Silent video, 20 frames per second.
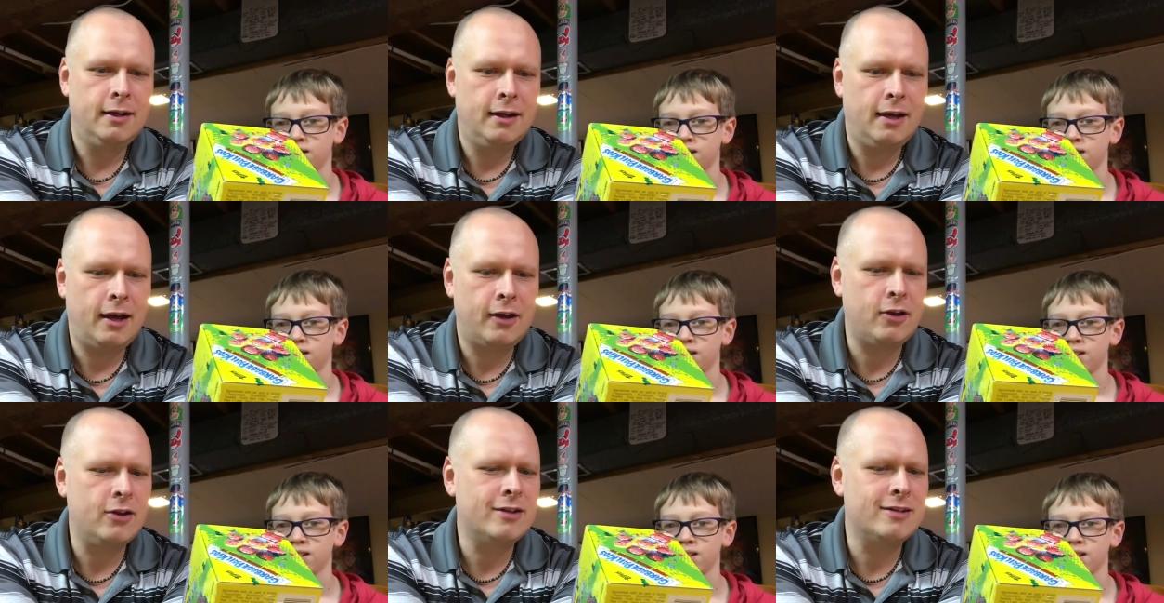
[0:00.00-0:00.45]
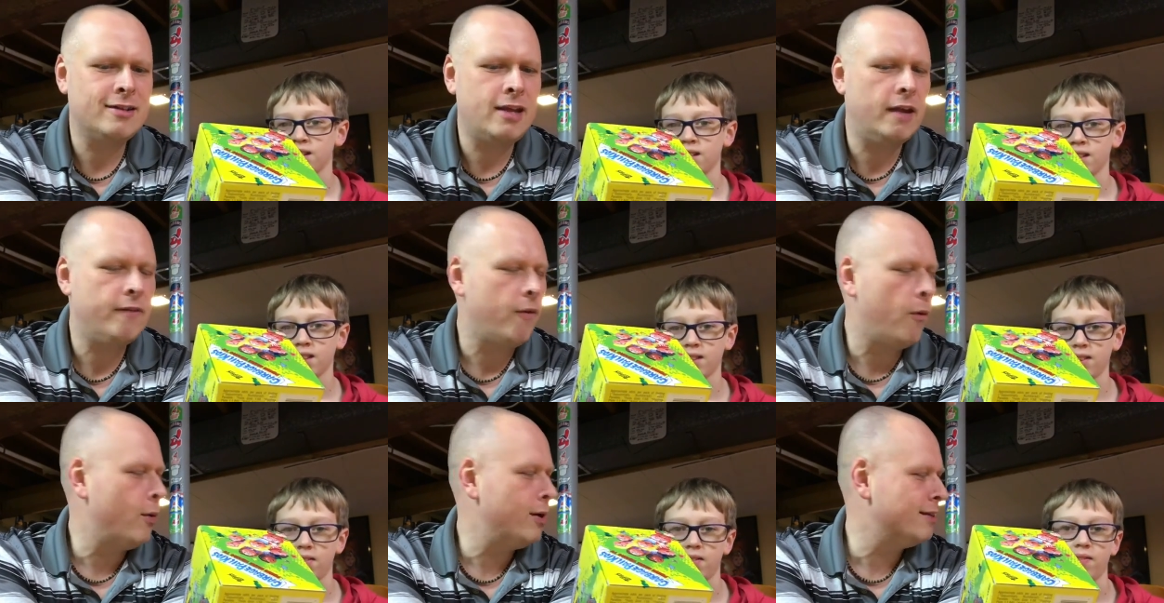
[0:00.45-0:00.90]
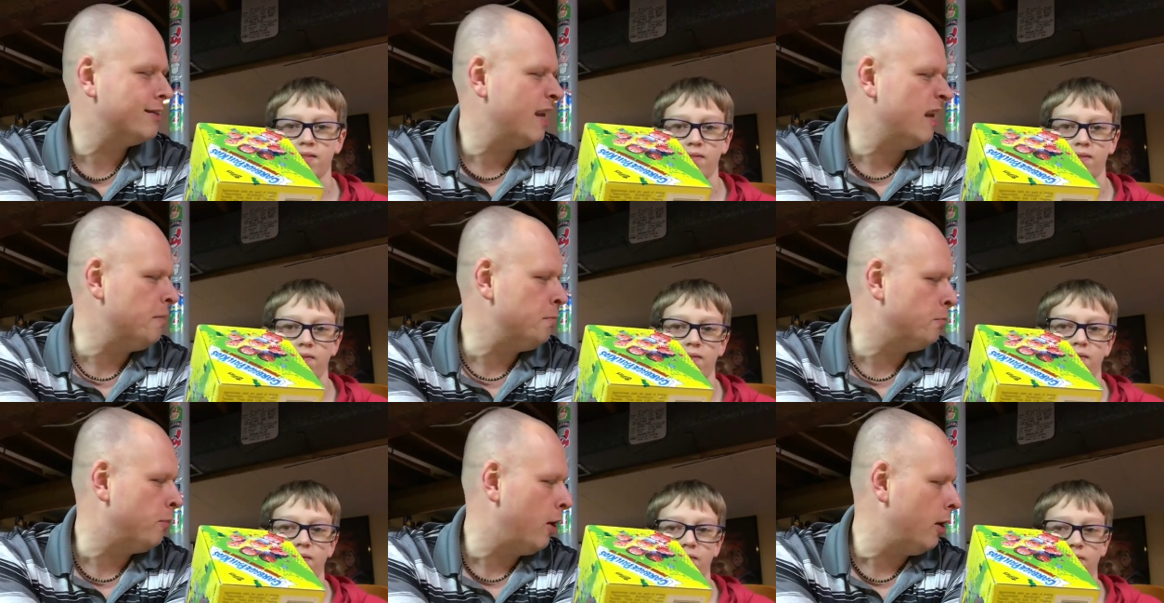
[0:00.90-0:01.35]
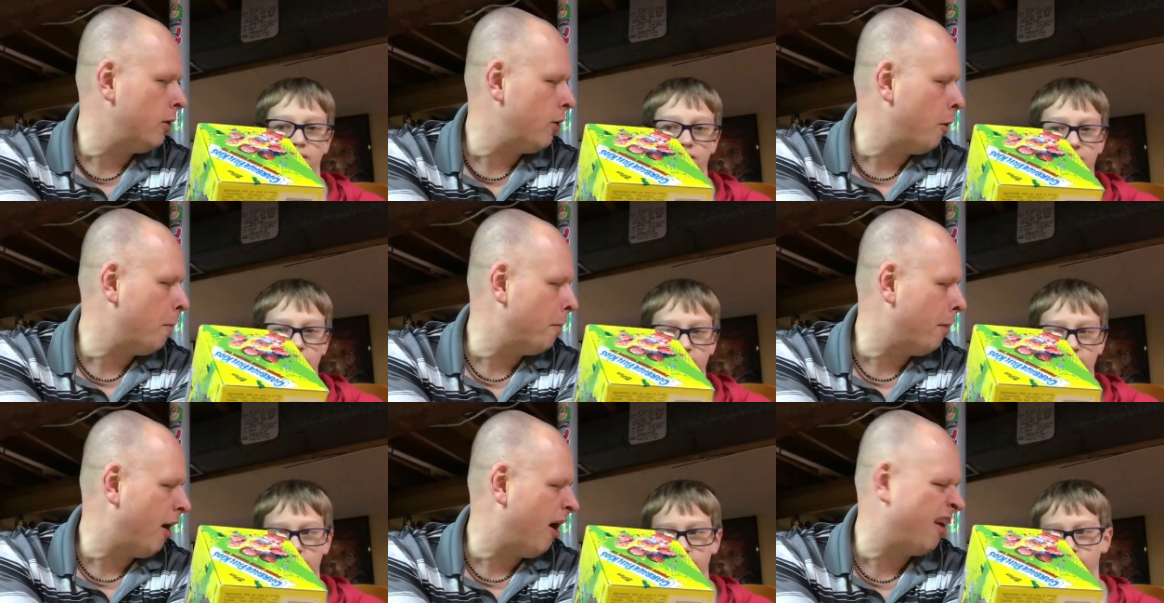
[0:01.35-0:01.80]
Speaker 1: I couldn't decide if I want to say butt
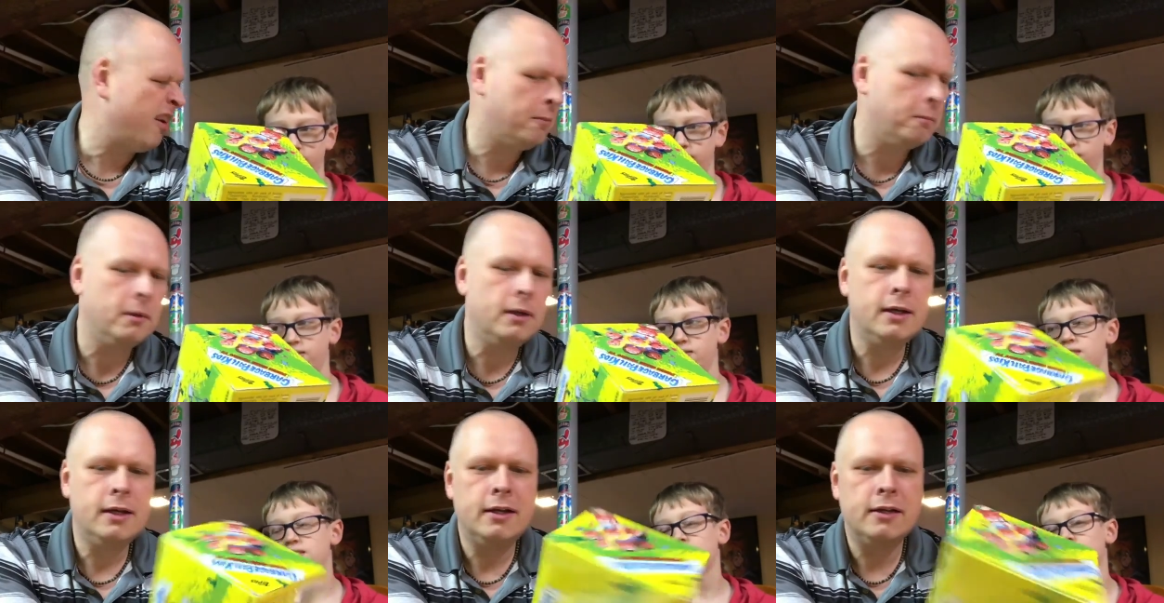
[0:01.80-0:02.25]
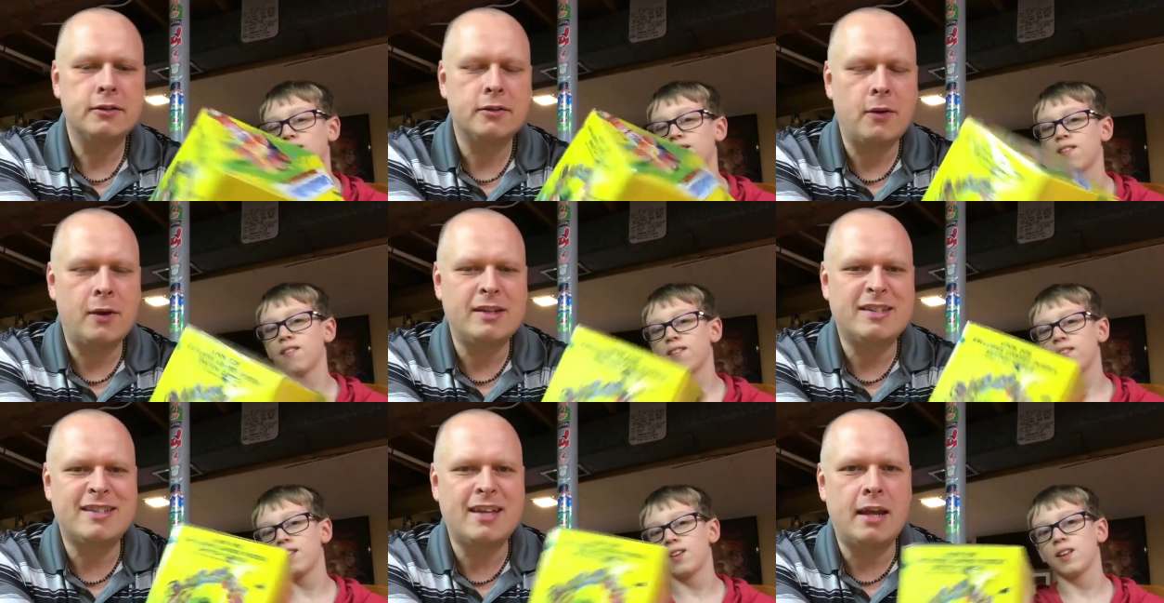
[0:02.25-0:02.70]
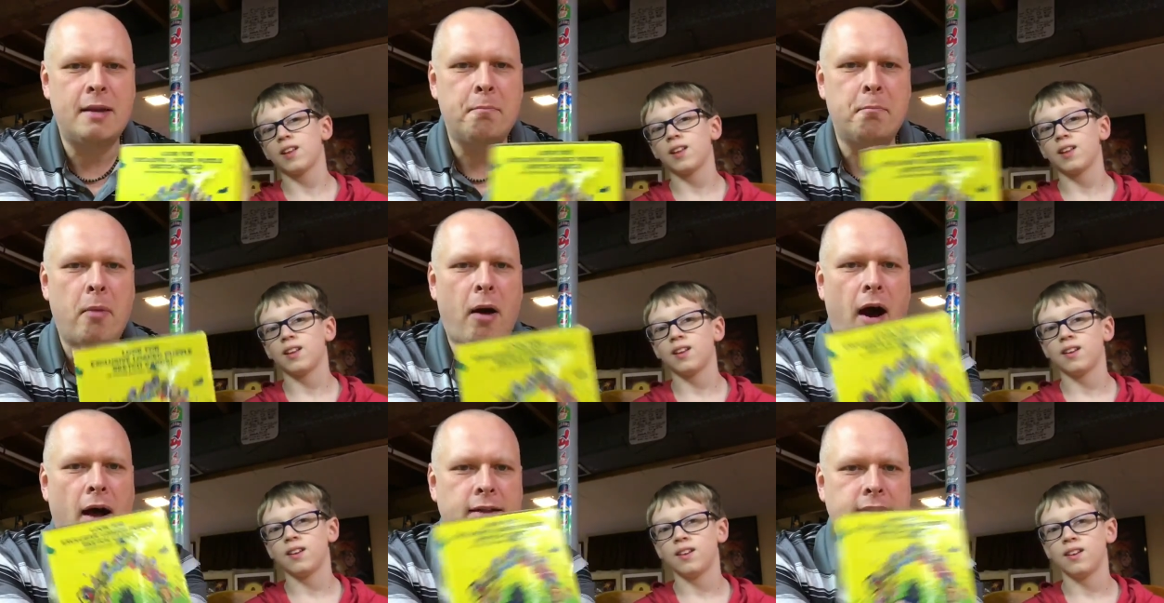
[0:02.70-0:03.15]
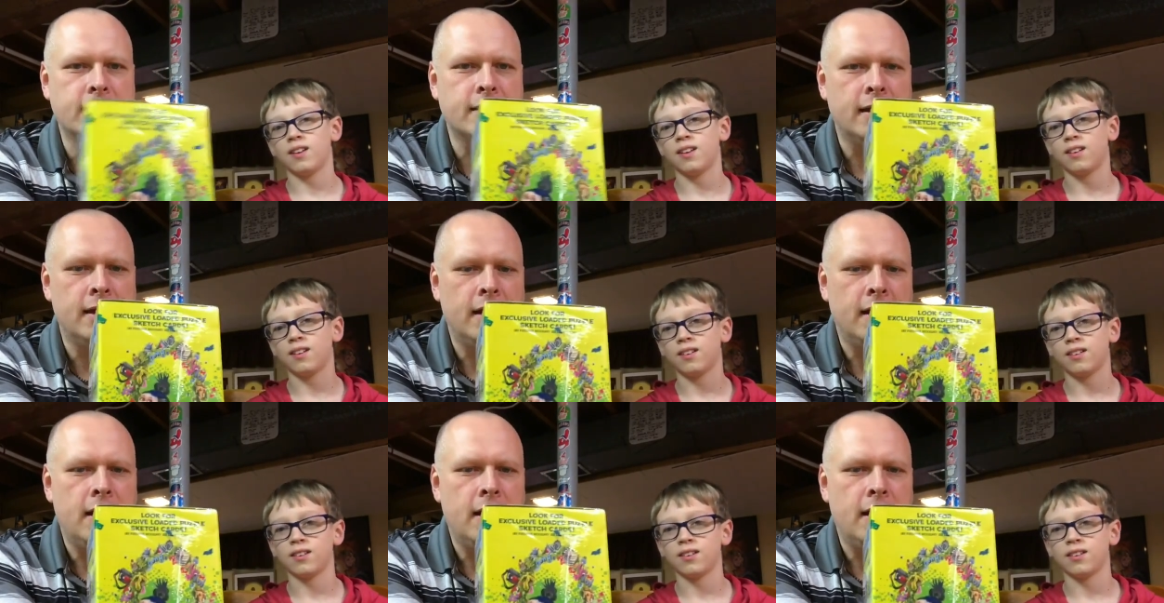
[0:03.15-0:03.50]
or bottom, so I said bot.